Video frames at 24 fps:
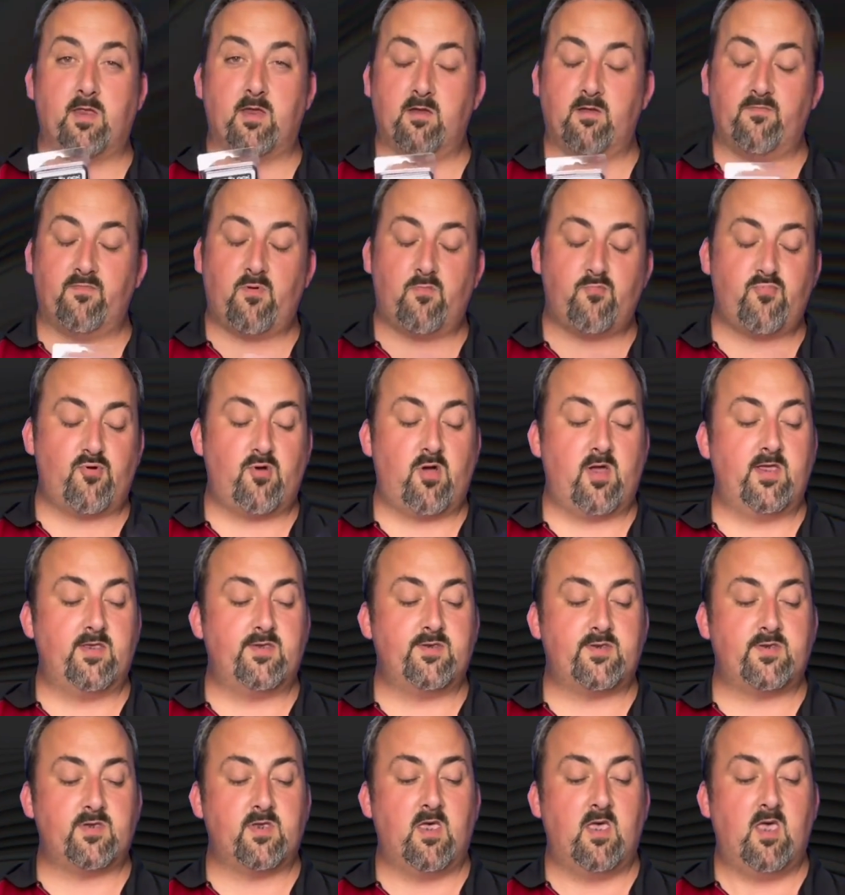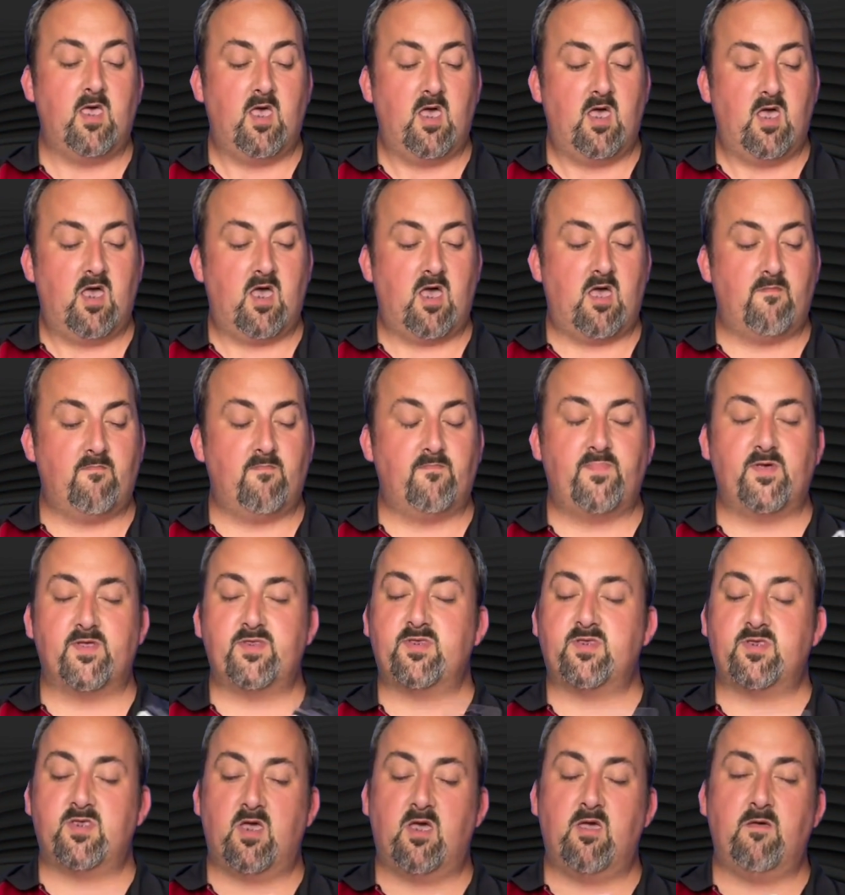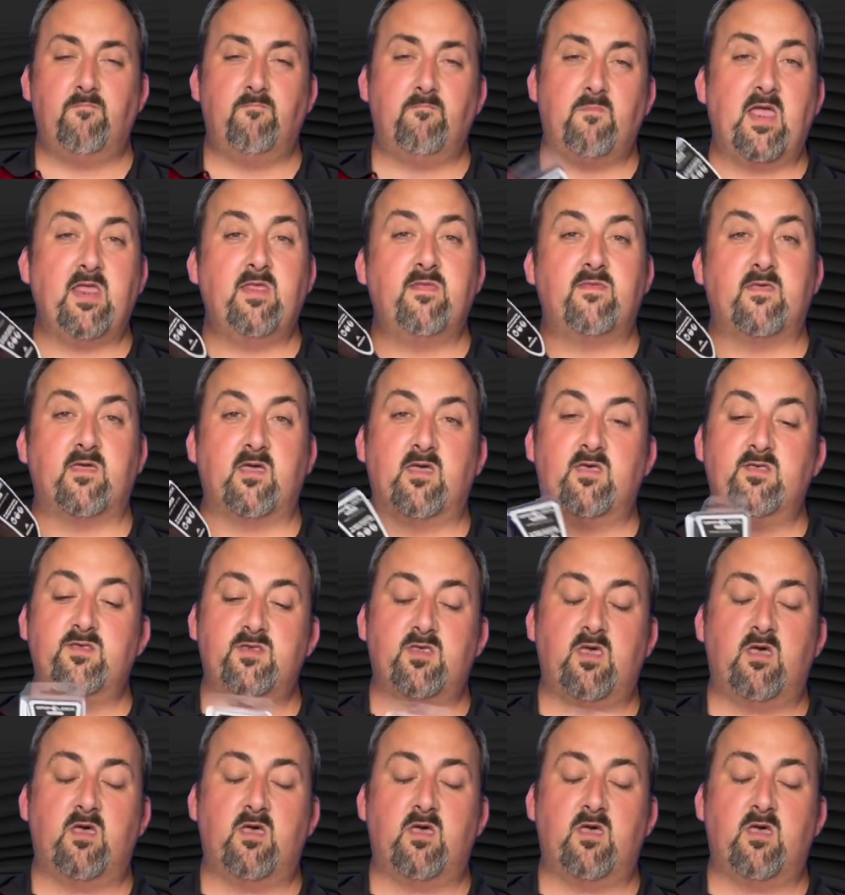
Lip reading: of a price. But main thing is,